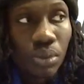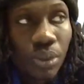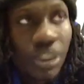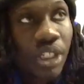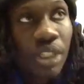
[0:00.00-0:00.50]

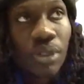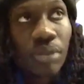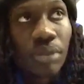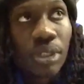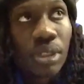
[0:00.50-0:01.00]
We just
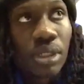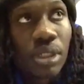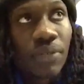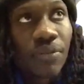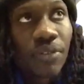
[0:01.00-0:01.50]

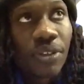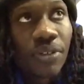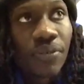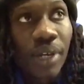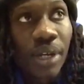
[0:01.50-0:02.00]
didn't
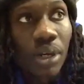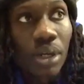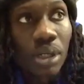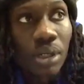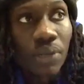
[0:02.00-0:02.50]
fight hard
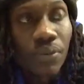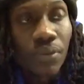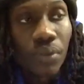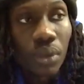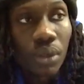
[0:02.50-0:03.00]
enough.
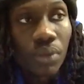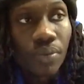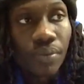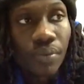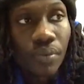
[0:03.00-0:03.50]
You know,
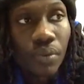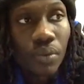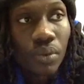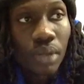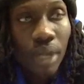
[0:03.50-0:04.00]

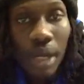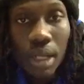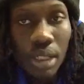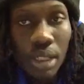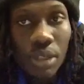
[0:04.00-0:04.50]
hey, I'll
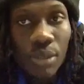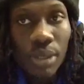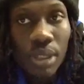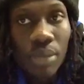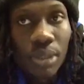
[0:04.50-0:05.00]
take
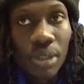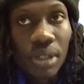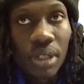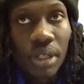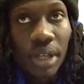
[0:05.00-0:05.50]
responsibility
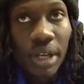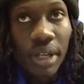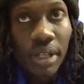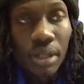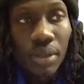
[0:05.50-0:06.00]
in
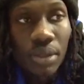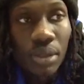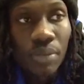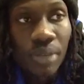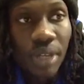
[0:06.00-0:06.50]
that. It's
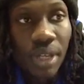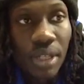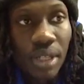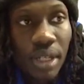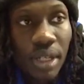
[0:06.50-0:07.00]
plays
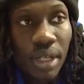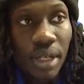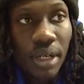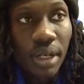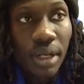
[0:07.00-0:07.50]
that
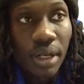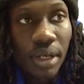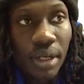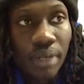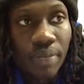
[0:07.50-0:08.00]

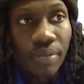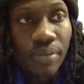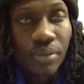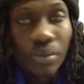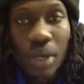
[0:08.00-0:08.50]

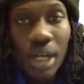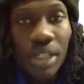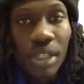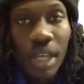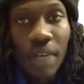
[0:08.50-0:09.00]
where I
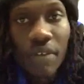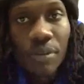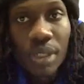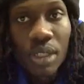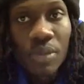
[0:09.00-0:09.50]
just gave
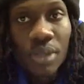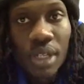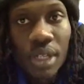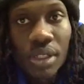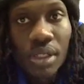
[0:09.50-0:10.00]

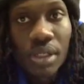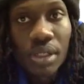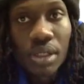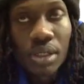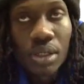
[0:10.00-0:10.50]

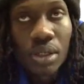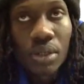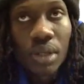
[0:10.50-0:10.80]
possessions, you know.